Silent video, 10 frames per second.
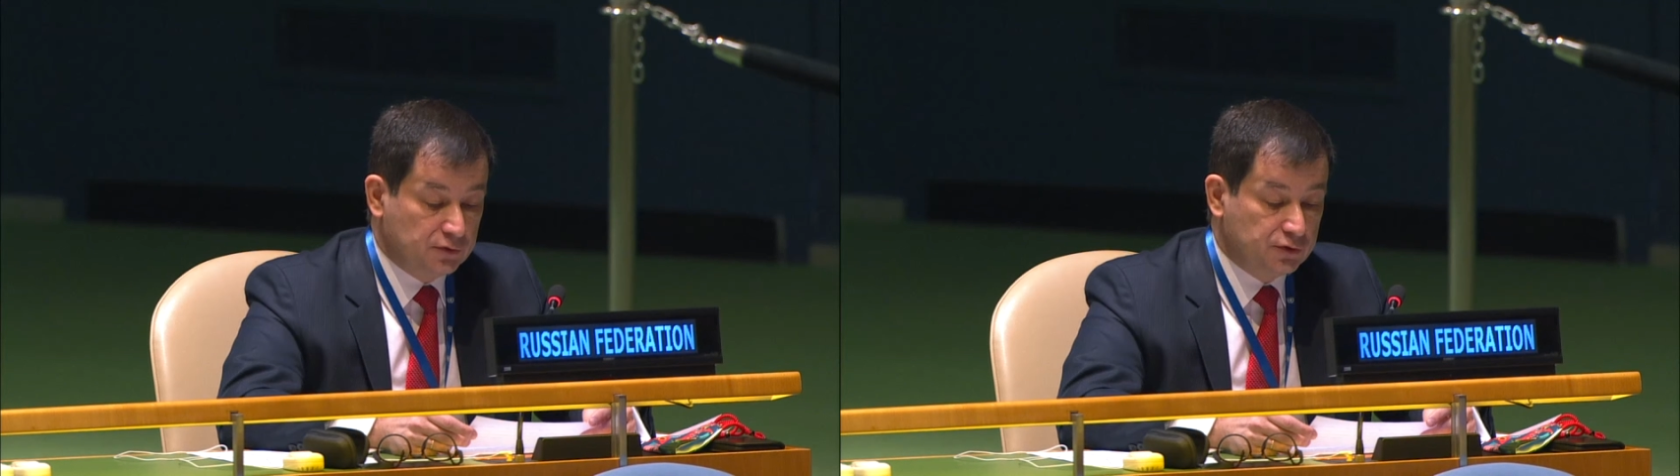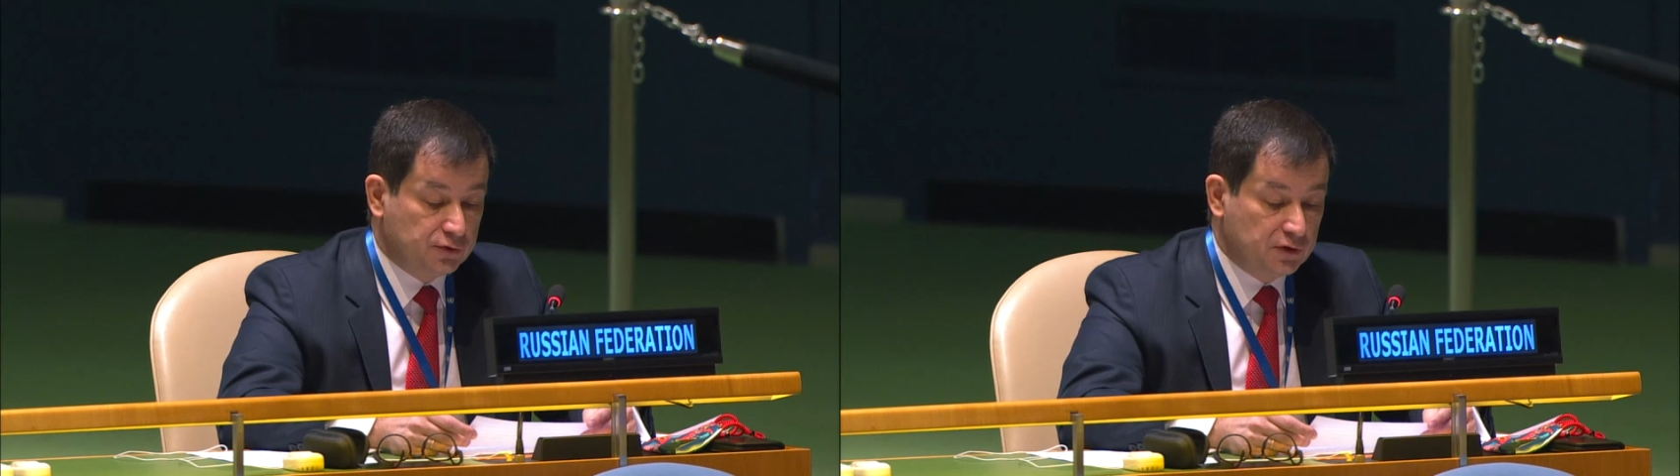
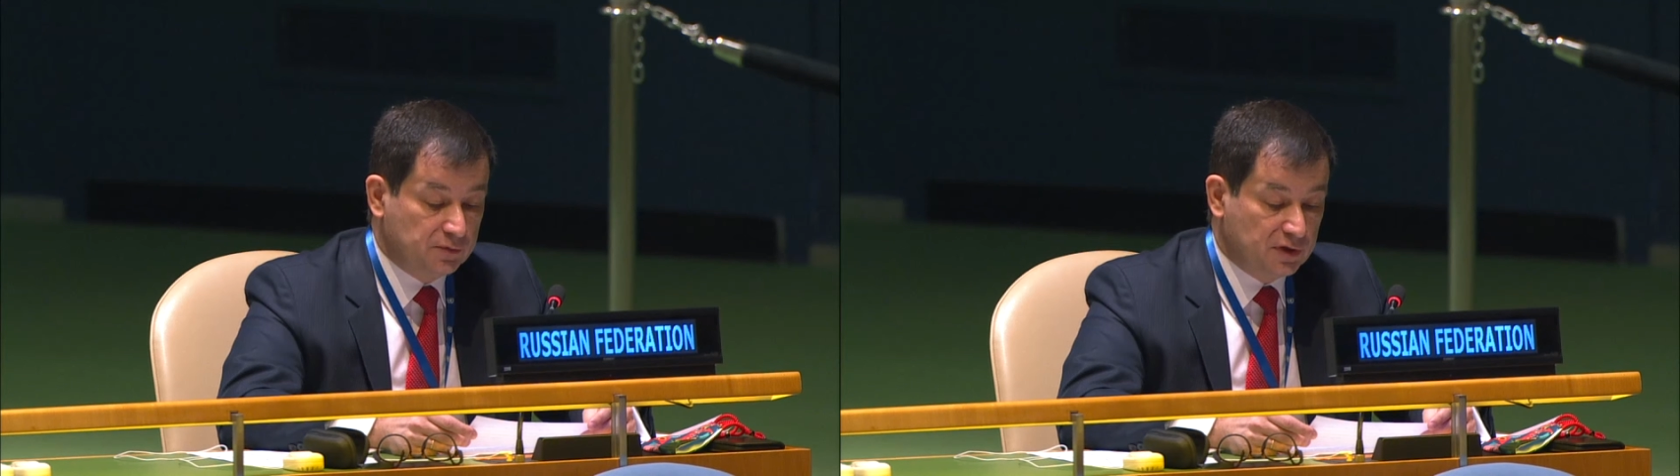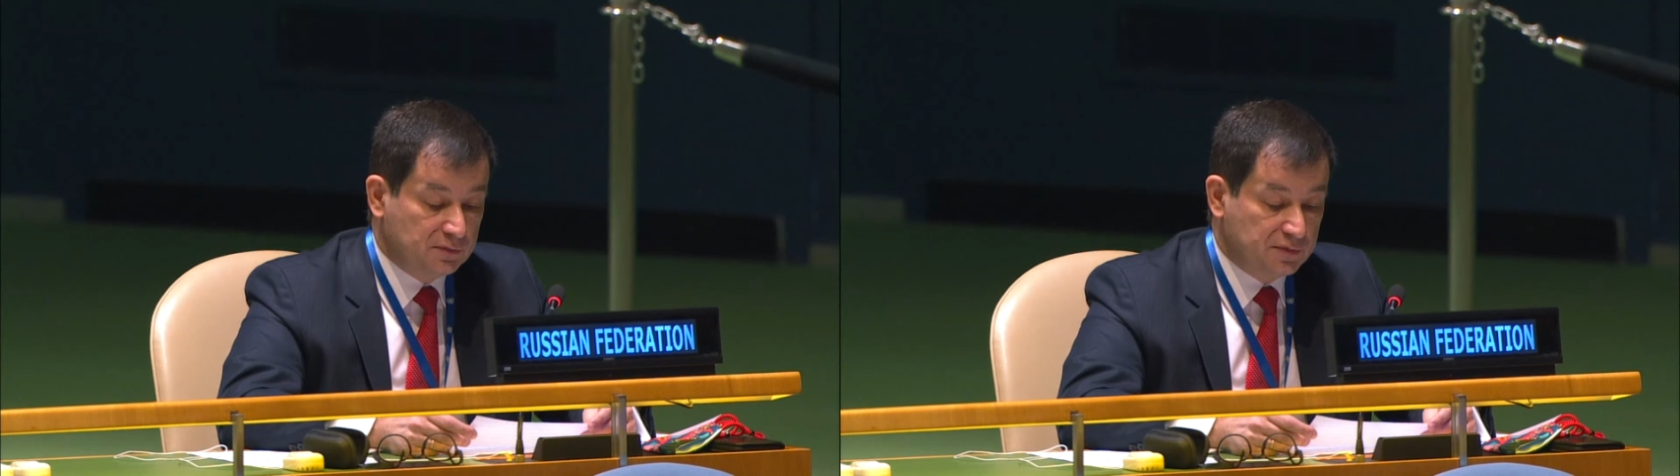as was
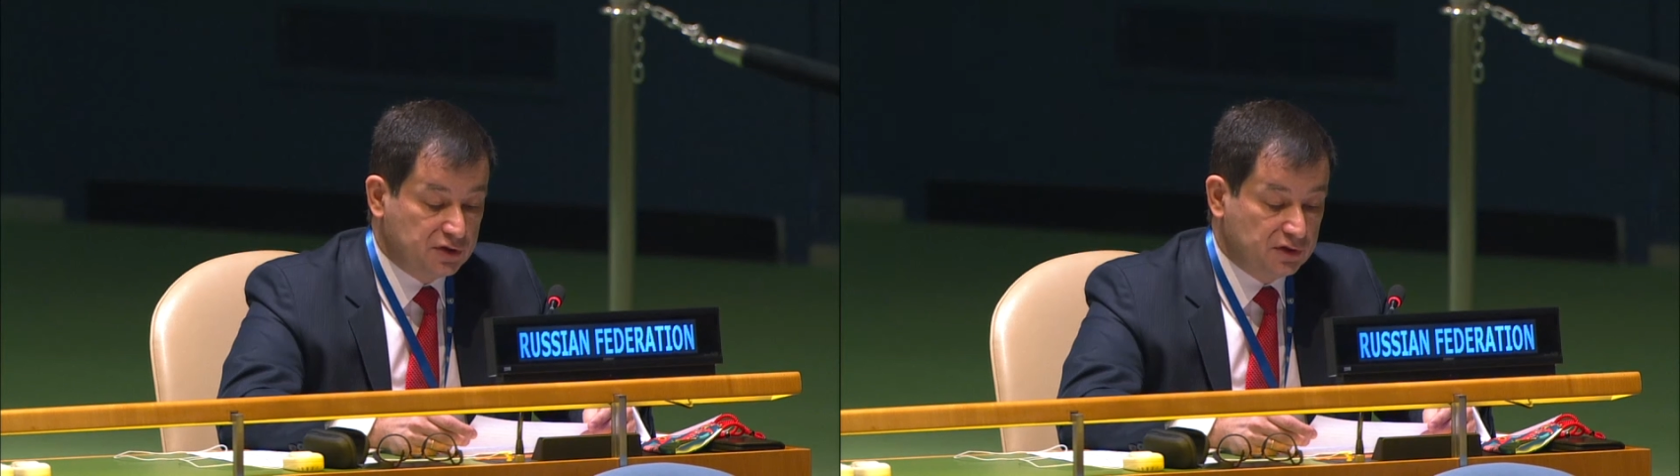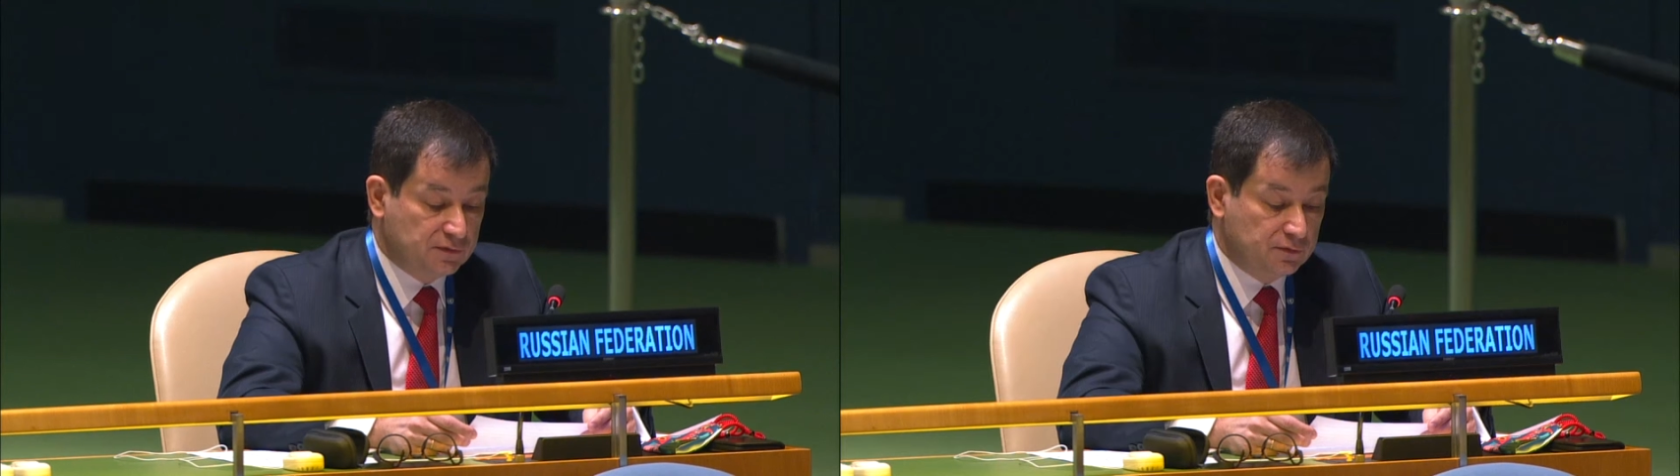clearly
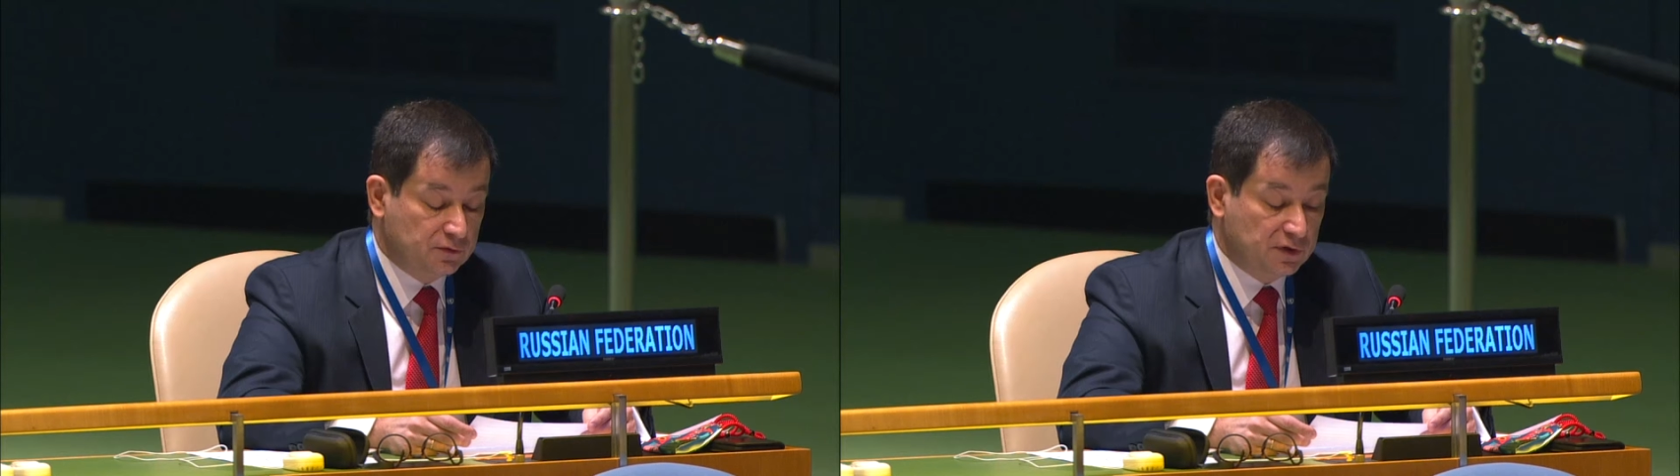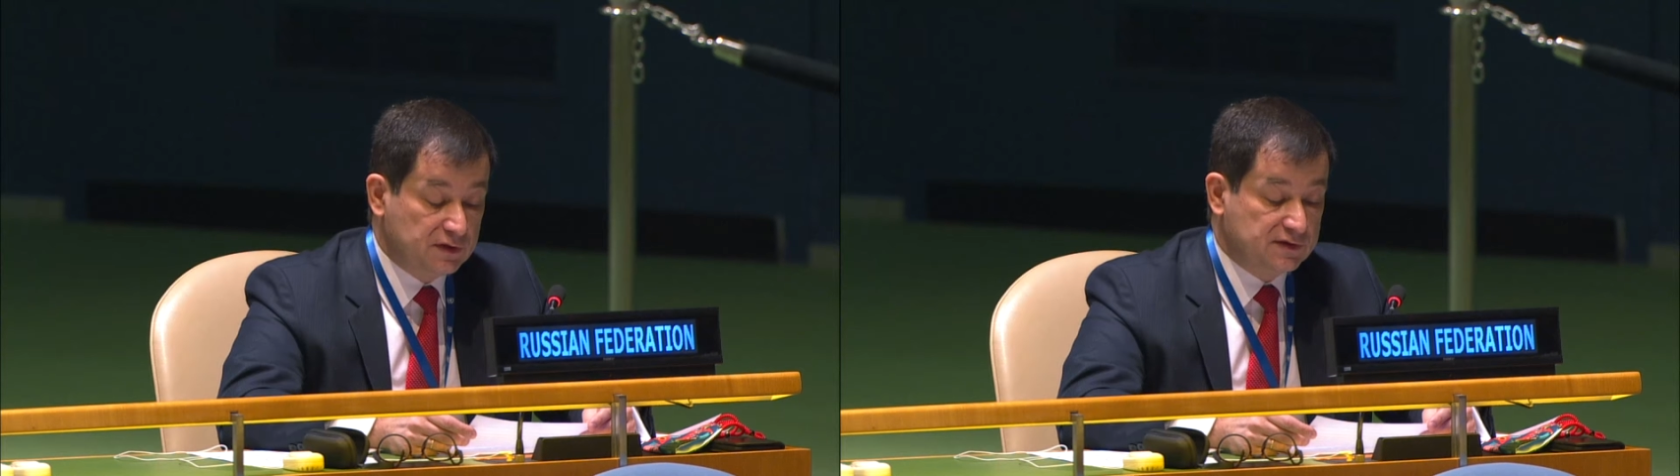expressed during the